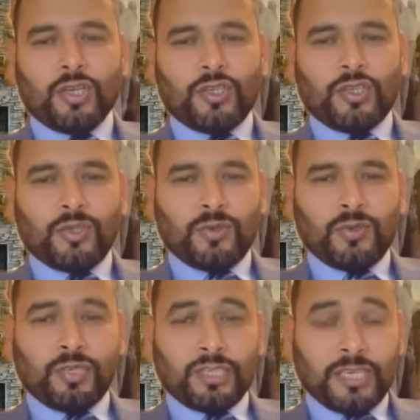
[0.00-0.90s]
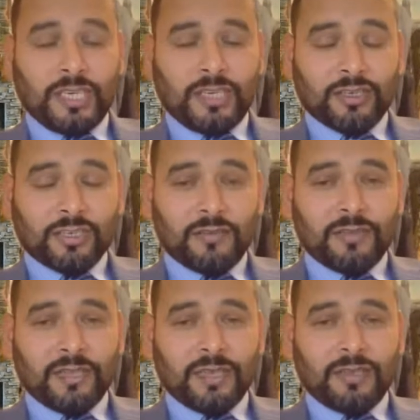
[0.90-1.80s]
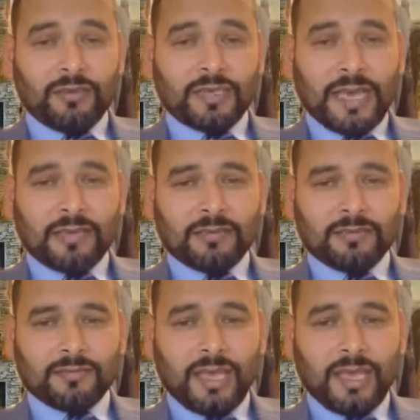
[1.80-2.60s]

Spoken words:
to retain yourself in the UK,